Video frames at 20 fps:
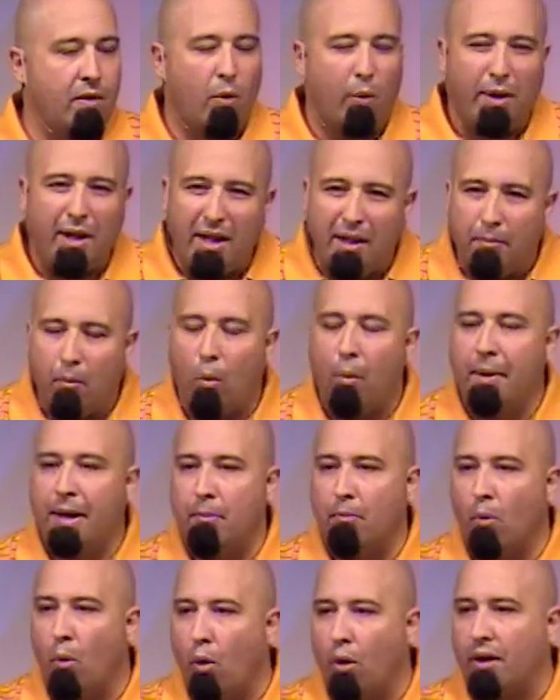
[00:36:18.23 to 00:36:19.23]
We need to
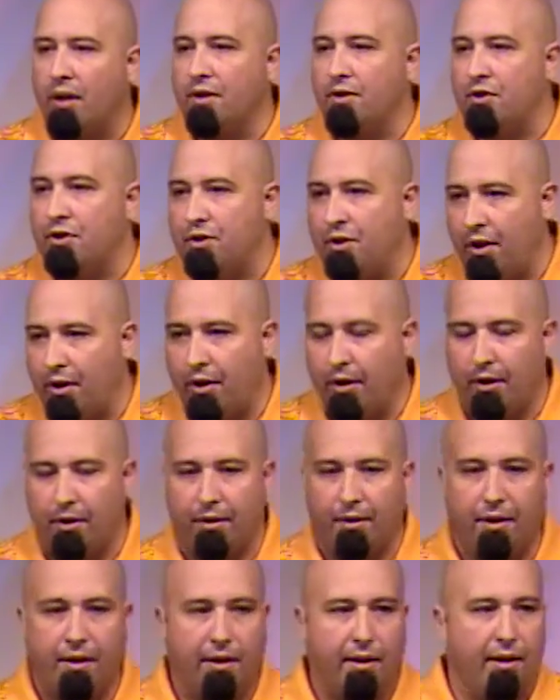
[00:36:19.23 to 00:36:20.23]
be more
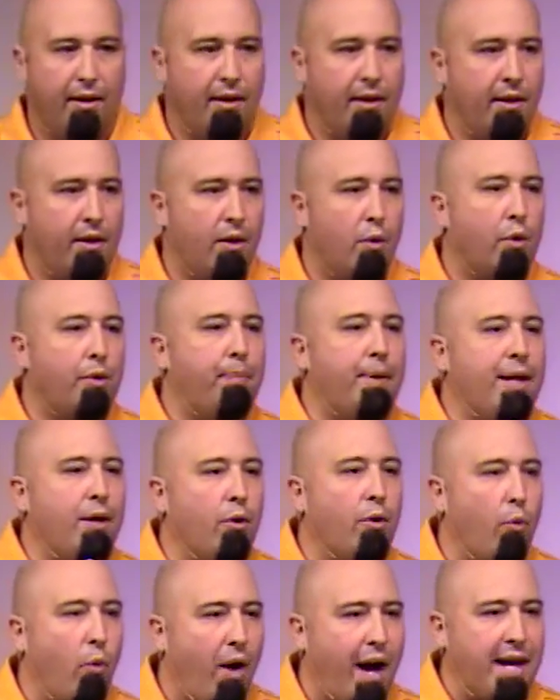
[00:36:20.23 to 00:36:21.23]
concerned with
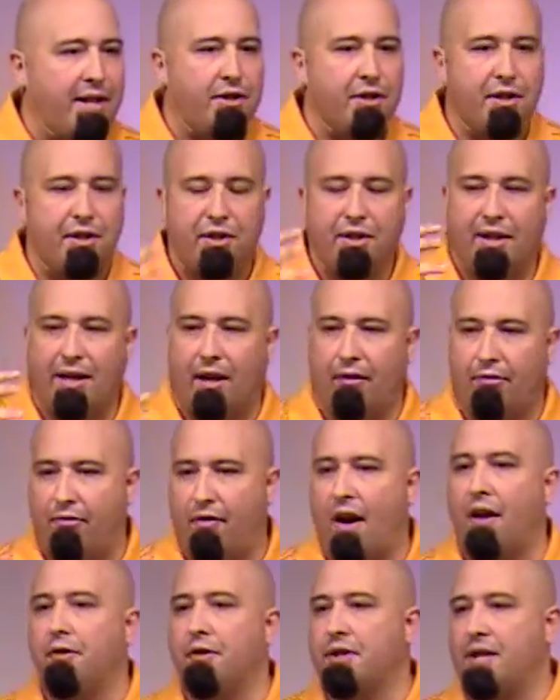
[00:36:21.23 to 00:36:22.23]
being righteous in our
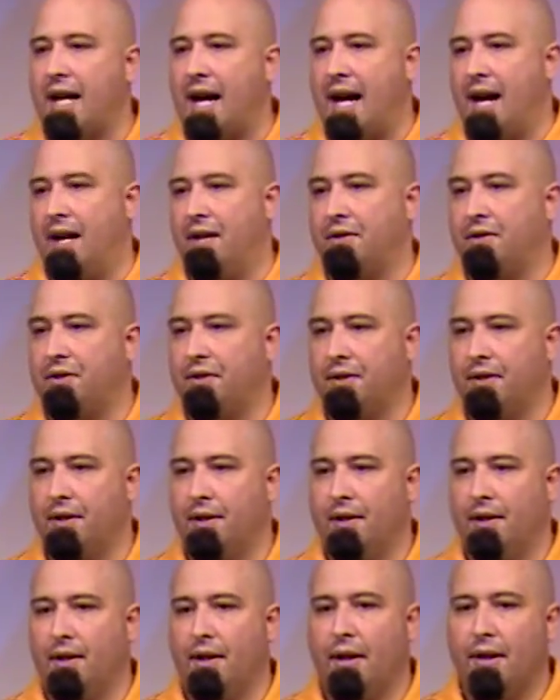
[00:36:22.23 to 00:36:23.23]
Father's eyes
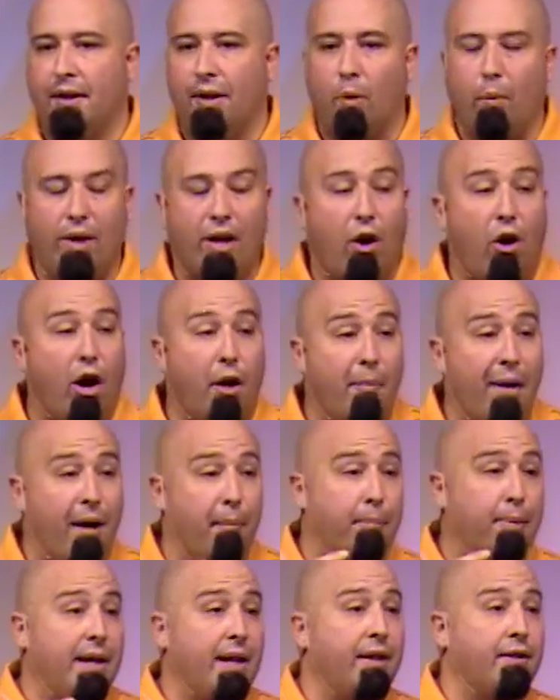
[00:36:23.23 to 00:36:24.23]
than we are
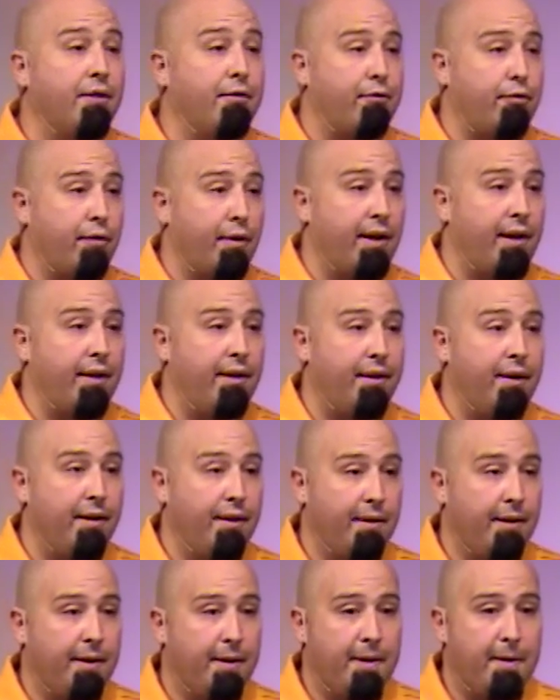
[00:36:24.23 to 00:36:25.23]
about being the friend
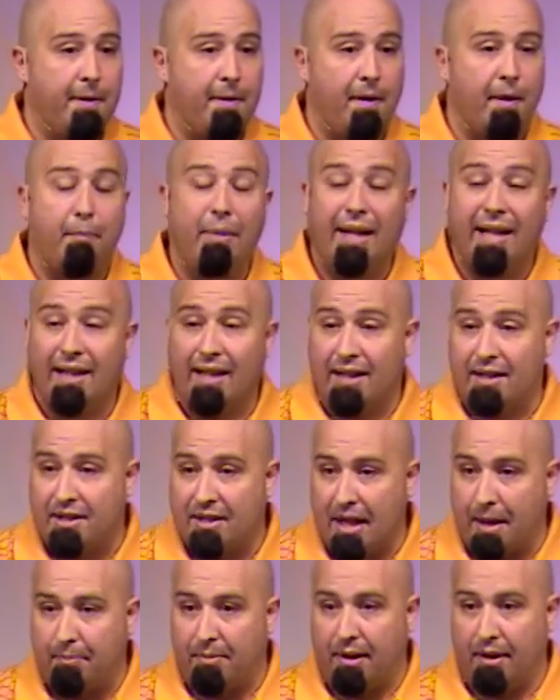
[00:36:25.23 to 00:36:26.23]
and being
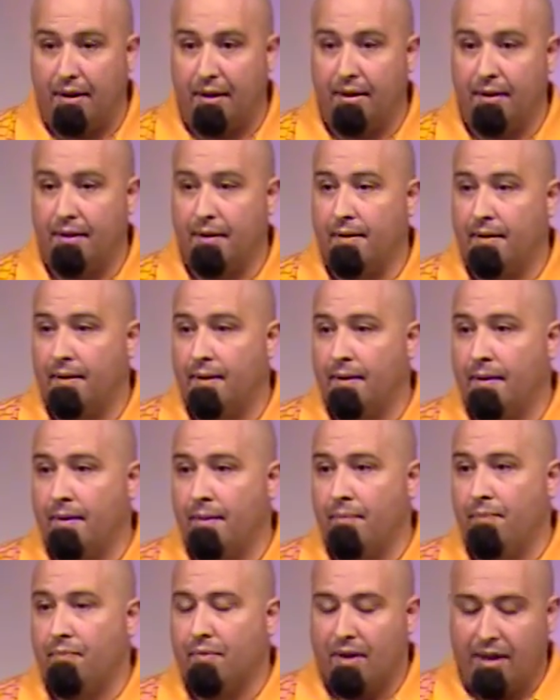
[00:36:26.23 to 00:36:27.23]
accepted
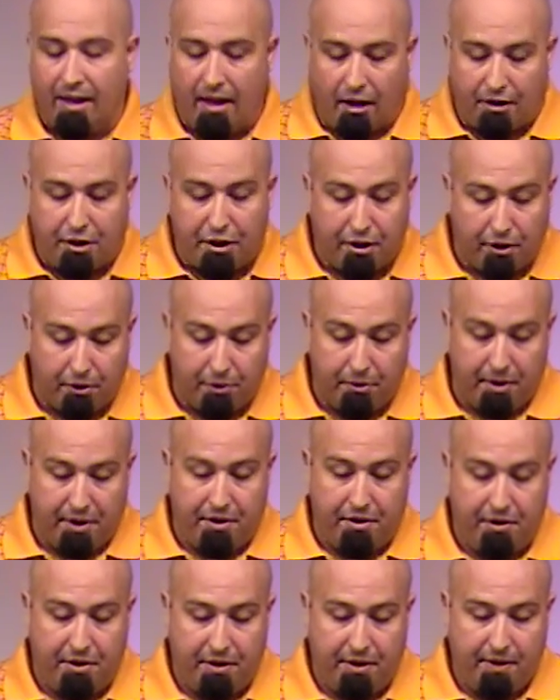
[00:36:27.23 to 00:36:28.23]
in our
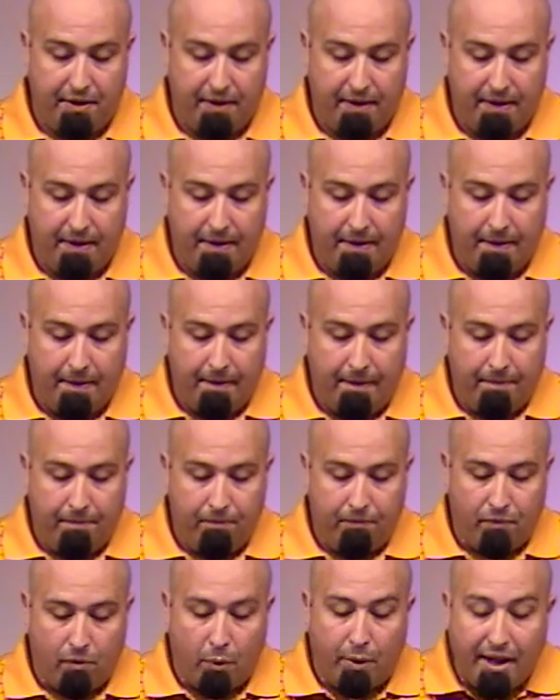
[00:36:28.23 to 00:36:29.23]
children's.
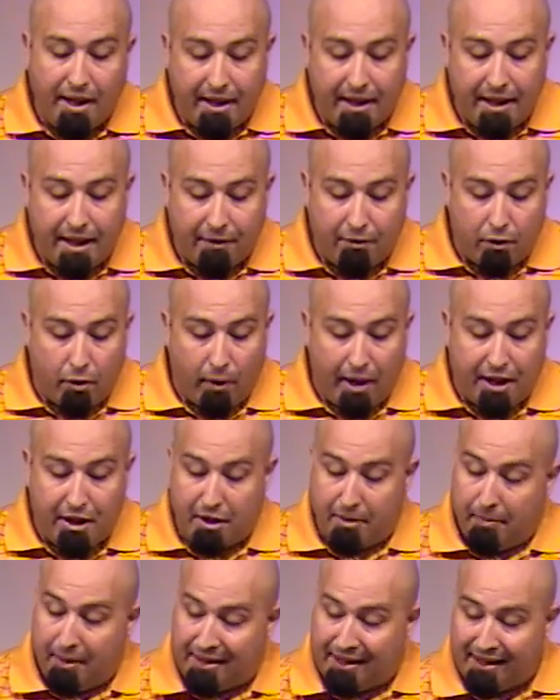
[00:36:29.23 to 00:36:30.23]
We need to give
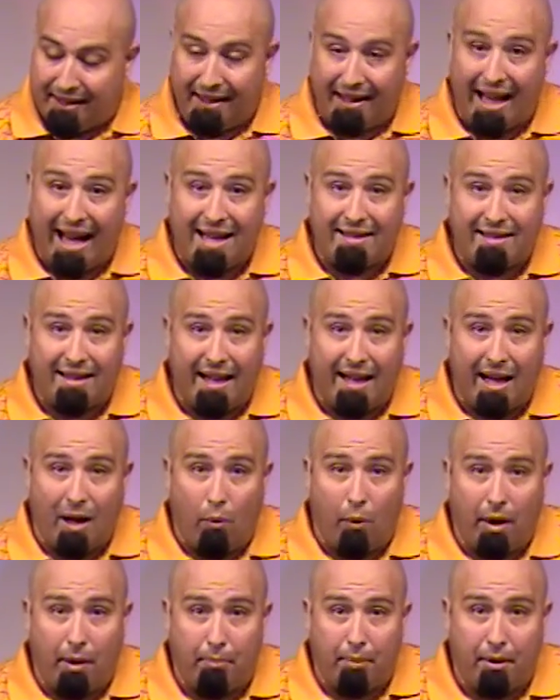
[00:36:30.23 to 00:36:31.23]
correction, but the last thing I
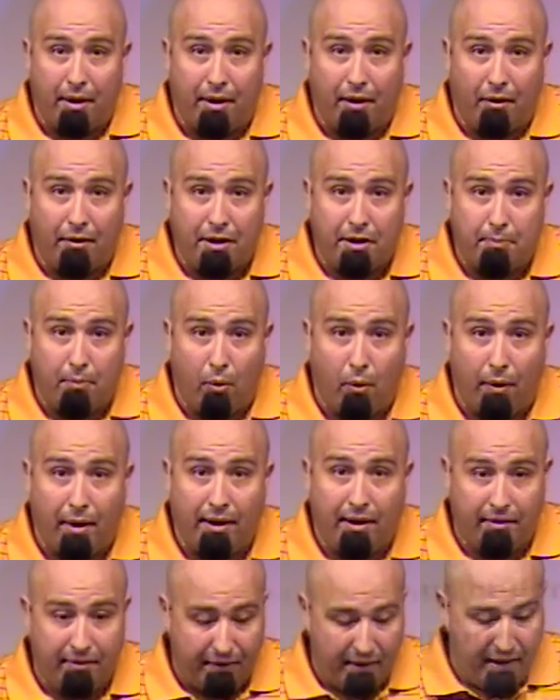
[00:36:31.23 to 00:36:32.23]
want to put on this
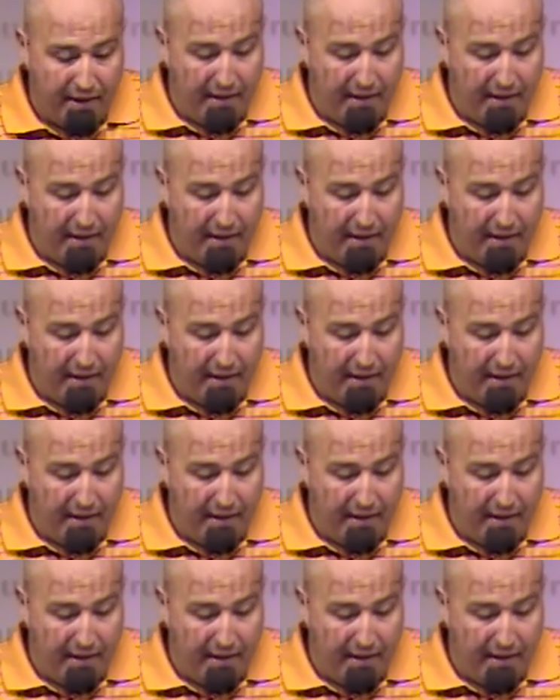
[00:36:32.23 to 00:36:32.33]
point of